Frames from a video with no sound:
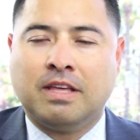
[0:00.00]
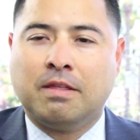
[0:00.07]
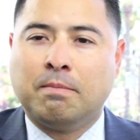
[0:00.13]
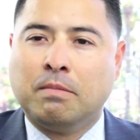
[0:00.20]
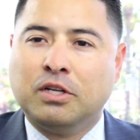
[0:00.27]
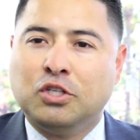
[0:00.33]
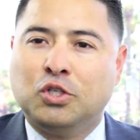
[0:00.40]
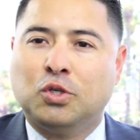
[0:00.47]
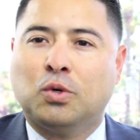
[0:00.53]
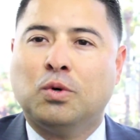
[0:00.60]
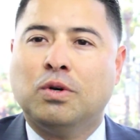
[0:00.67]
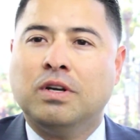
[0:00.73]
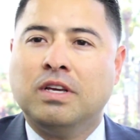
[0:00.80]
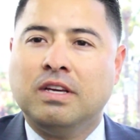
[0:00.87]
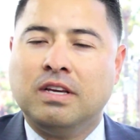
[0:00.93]

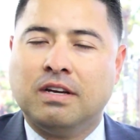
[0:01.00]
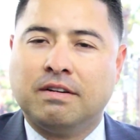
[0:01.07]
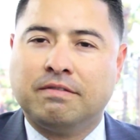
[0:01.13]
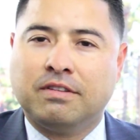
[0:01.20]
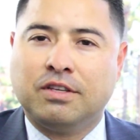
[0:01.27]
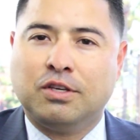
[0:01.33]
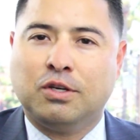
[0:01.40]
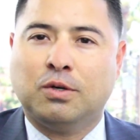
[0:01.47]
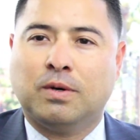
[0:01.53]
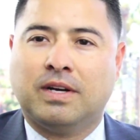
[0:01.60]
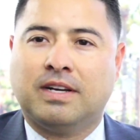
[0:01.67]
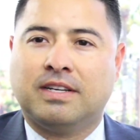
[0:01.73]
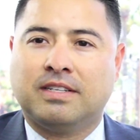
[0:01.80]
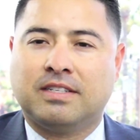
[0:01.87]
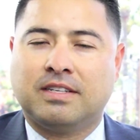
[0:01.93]
Majority of the
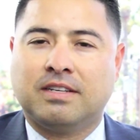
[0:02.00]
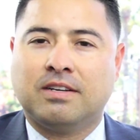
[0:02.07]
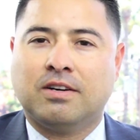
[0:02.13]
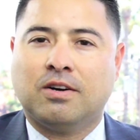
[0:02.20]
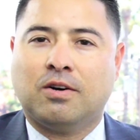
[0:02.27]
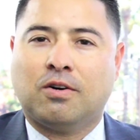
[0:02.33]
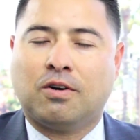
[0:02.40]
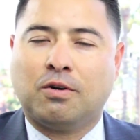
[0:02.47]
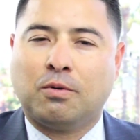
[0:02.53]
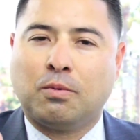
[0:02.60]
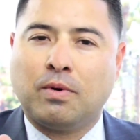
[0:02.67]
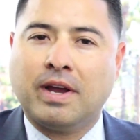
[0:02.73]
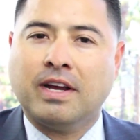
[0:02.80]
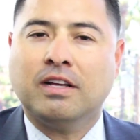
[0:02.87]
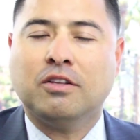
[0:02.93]
U.S. are
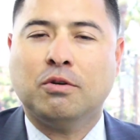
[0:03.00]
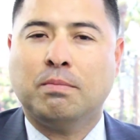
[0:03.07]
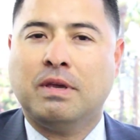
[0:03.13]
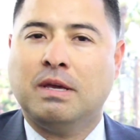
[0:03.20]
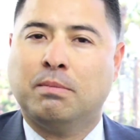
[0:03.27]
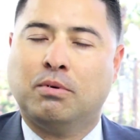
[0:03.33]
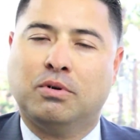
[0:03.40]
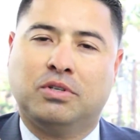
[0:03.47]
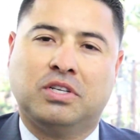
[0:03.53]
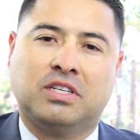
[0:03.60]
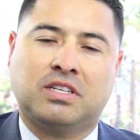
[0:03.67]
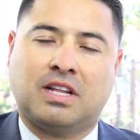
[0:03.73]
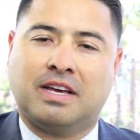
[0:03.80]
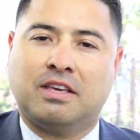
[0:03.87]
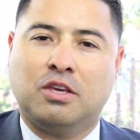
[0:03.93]
regular people
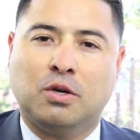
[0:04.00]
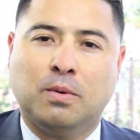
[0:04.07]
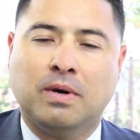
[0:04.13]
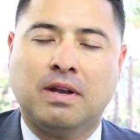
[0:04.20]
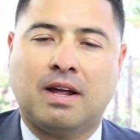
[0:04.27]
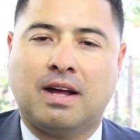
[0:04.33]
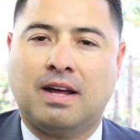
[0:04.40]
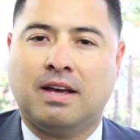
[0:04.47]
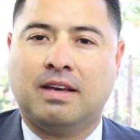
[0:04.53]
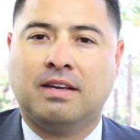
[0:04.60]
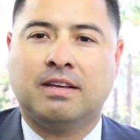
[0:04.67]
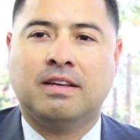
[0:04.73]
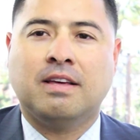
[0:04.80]
just like you and I.